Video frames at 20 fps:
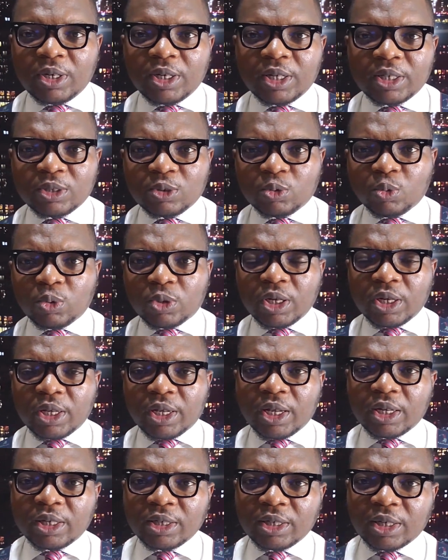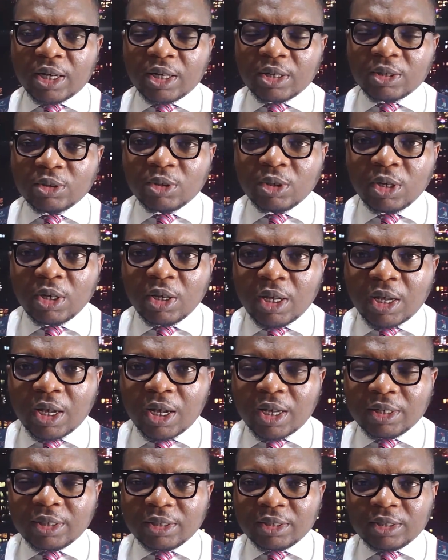Let's quickly get down
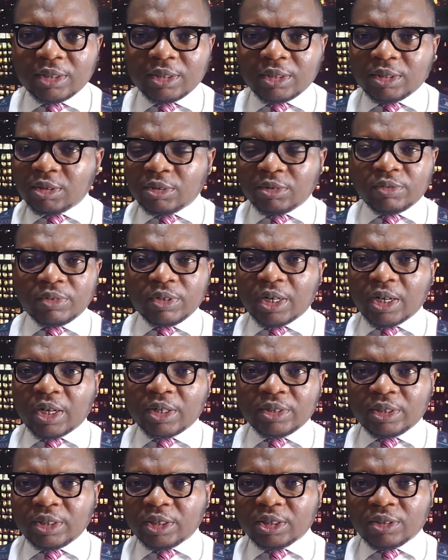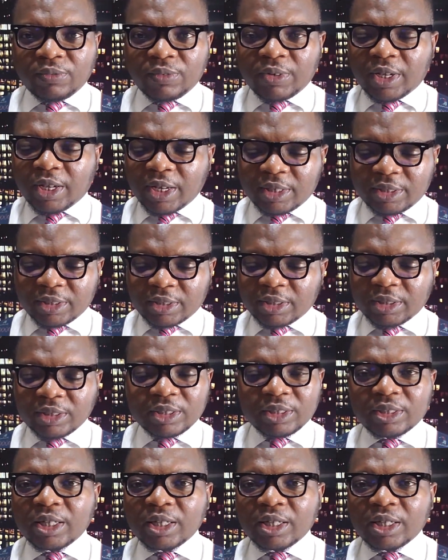and read out these vacancies.